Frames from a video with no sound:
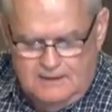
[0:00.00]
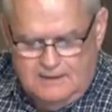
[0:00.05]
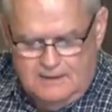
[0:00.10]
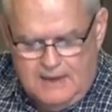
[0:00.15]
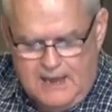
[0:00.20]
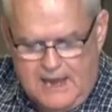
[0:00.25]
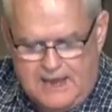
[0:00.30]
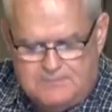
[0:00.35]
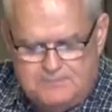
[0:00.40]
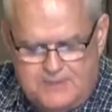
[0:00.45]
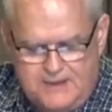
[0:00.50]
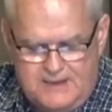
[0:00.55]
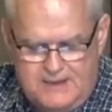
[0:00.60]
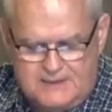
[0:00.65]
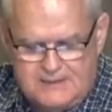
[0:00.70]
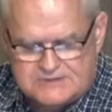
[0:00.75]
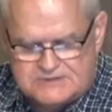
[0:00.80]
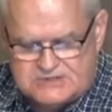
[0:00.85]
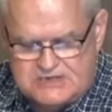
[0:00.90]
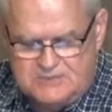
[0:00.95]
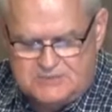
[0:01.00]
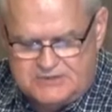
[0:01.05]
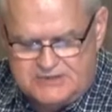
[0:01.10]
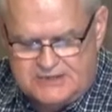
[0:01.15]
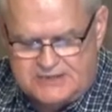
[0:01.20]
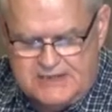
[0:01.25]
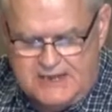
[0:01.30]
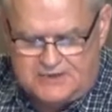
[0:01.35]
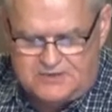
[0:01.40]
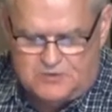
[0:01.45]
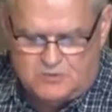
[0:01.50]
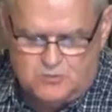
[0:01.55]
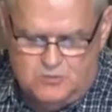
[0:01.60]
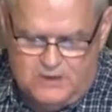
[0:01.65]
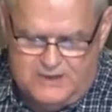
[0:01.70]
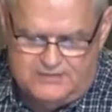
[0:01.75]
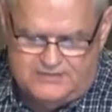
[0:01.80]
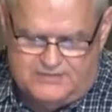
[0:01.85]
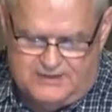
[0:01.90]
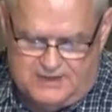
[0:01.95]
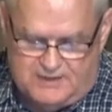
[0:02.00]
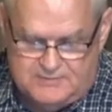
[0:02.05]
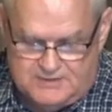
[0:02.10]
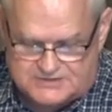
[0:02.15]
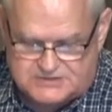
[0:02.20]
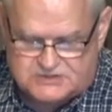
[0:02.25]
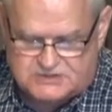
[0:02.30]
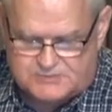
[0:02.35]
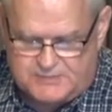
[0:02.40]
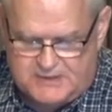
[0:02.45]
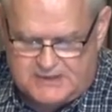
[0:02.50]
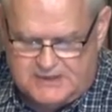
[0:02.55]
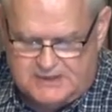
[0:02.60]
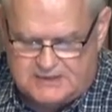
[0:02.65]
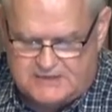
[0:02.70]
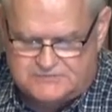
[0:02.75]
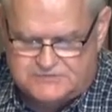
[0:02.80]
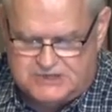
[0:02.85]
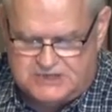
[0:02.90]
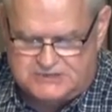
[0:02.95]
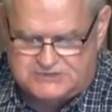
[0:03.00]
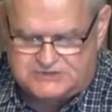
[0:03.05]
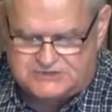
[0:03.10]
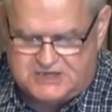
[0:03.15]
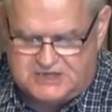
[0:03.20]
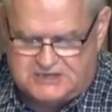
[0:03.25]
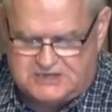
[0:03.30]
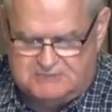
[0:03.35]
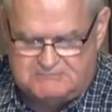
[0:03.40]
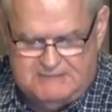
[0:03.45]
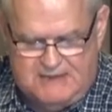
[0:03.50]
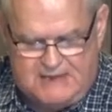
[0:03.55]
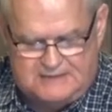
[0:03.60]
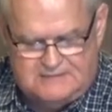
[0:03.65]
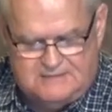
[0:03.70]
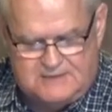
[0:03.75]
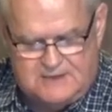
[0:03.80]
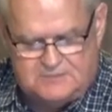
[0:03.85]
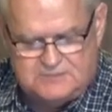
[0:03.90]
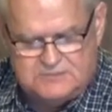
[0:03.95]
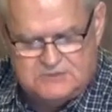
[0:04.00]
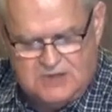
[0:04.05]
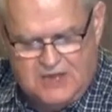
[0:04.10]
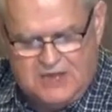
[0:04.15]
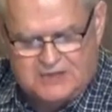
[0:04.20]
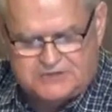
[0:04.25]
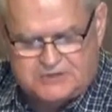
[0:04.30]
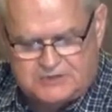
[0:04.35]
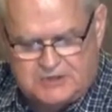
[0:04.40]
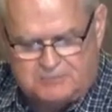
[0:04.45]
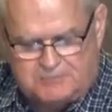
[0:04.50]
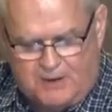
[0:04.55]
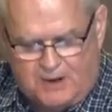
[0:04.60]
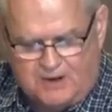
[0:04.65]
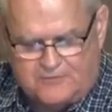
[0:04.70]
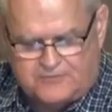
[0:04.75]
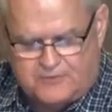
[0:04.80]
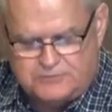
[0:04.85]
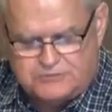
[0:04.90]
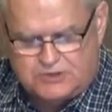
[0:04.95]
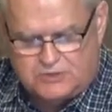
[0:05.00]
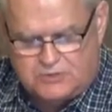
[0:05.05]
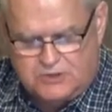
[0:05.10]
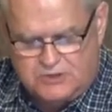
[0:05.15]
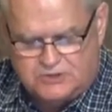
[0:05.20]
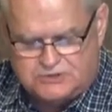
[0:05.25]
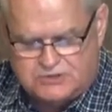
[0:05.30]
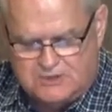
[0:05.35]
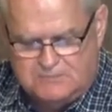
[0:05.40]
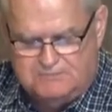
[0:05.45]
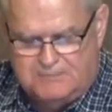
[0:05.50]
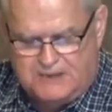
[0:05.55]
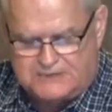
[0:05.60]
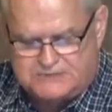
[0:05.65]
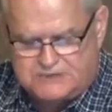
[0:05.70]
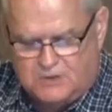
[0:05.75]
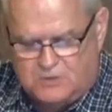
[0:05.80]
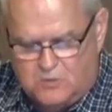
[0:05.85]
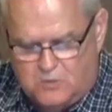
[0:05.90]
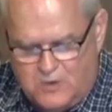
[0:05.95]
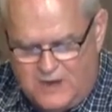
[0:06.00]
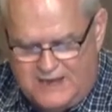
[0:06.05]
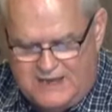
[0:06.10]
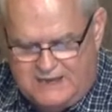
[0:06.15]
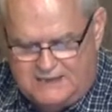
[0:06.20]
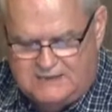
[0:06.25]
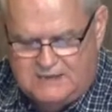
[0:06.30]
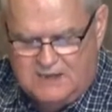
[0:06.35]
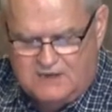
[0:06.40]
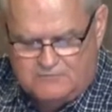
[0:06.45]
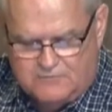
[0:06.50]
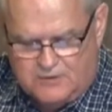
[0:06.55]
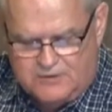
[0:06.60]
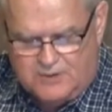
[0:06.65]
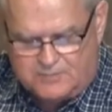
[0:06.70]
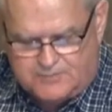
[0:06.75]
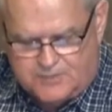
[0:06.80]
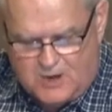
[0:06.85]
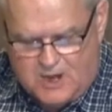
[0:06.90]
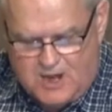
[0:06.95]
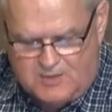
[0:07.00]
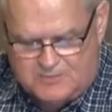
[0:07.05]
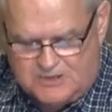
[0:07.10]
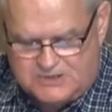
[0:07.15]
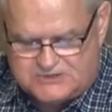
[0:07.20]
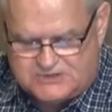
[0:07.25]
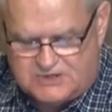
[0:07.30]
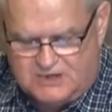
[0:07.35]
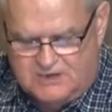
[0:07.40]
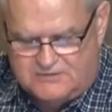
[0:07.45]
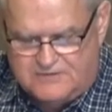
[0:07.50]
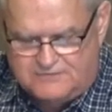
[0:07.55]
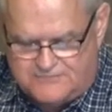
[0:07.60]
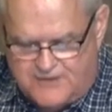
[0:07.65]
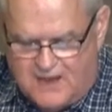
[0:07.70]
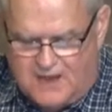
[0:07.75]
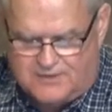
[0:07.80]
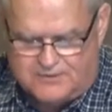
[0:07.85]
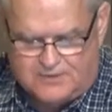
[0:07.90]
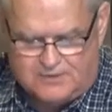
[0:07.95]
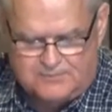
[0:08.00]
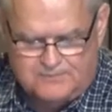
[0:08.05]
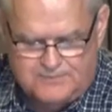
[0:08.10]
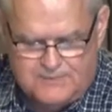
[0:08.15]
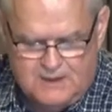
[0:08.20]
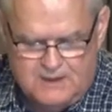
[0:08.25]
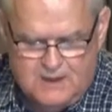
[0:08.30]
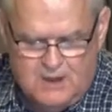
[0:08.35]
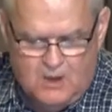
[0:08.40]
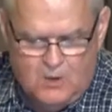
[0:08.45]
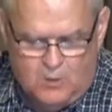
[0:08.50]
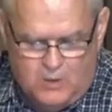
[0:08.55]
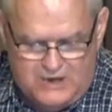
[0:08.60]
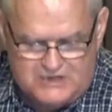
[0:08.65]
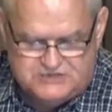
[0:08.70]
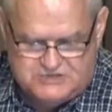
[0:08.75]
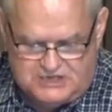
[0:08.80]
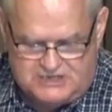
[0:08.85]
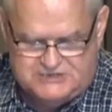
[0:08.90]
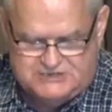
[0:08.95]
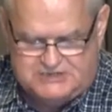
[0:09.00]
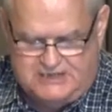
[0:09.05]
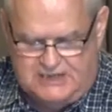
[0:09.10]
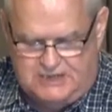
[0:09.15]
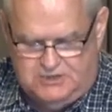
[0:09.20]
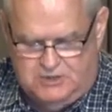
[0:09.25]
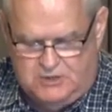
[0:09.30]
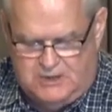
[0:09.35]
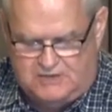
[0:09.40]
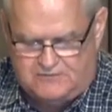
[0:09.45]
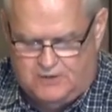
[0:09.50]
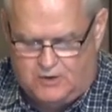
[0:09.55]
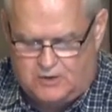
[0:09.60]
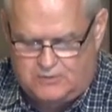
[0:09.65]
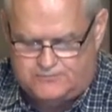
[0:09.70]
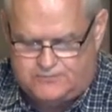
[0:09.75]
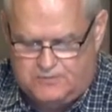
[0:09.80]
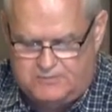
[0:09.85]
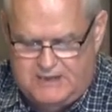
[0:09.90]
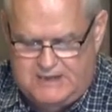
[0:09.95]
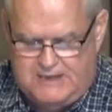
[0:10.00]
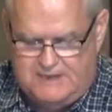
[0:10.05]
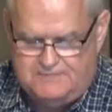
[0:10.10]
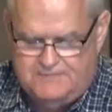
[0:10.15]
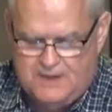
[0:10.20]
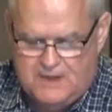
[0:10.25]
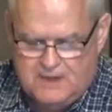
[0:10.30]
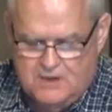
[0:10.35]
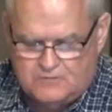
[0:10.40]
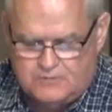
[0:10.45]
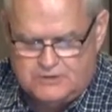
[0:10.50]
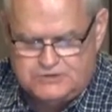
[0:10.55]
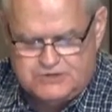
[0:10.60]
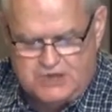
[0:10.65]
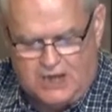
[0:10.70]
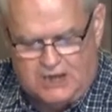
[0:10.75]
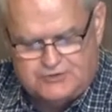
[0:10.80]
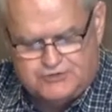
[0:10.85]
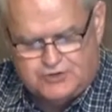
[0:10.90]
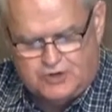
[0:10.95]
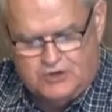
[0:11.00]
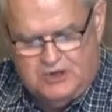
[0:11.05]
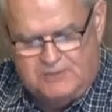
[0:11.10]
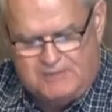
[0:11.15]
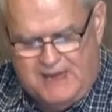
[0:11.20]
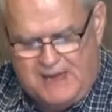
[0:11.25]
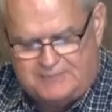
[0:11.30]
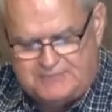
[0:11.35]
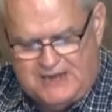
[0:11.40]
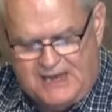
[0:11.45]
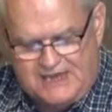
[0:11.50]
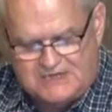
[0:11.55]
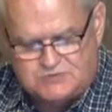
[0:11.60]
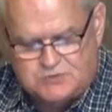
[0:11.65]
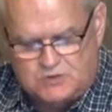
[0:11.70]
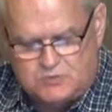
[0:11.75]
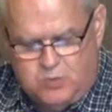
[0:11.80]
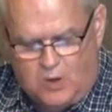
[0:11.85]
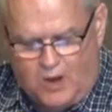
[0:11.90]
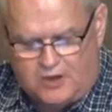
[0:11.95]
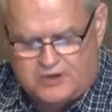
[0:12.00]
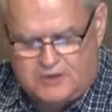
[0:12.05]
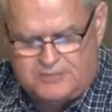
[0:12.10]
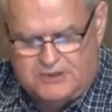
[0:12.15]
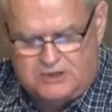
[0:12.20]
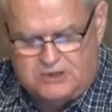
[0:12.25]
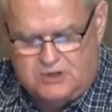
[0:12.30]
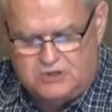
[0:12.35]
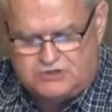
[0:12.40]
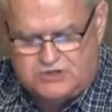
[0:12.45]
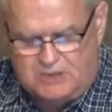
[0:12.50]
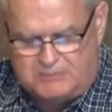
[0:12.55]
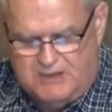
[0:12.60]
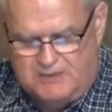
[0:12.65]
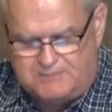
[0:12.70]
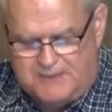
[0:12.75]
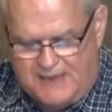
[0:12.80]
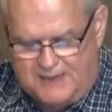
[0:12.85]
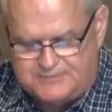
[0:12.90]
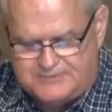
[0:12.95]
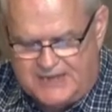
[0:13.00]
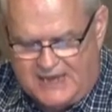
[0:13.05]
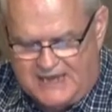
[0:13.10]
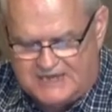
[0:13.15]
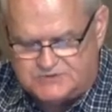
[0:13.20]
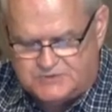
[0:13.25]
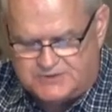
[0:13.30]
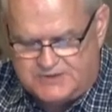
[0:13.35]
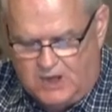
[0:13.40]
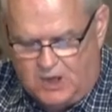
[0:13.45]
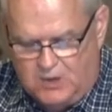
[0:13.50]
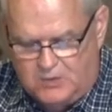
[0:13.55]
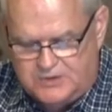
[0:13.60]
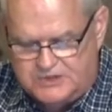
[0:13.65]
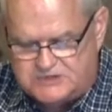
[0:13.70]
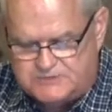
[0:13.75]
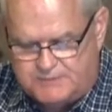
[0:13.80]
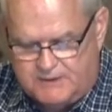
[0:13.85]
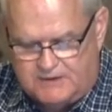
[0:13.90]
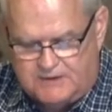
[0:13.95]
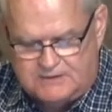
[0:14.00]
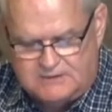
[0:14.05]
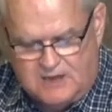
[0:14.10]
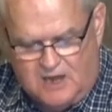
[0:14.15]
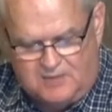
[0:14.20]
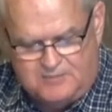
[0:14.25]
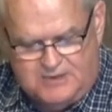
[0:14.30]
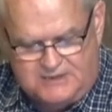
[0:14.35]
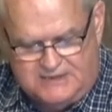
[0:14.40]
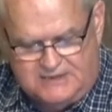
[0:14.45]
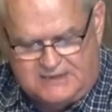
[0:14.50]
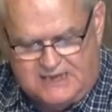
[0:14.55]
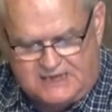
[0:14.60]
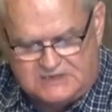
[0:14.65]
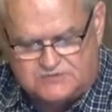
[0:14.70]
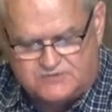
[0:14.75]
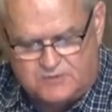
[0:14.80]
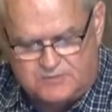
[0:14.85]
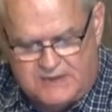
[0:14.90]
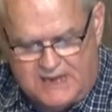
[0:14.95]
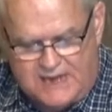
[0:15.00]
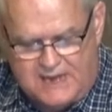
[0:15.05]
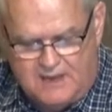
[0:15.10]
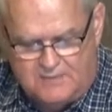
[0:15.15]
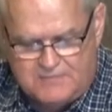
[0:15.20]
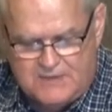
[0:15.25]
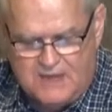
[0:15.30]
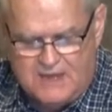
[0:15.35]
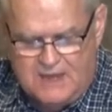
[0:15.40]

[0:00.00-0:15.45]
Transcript: And being assembled together with them, this is speaking of Jesus, he commanded them not to depart from Jerusalem, but to wait for the promise of the Father, which he said, you have heard from me. For John truly baptized with water, but you shall be baptized with the Holy Spirit not many days from now.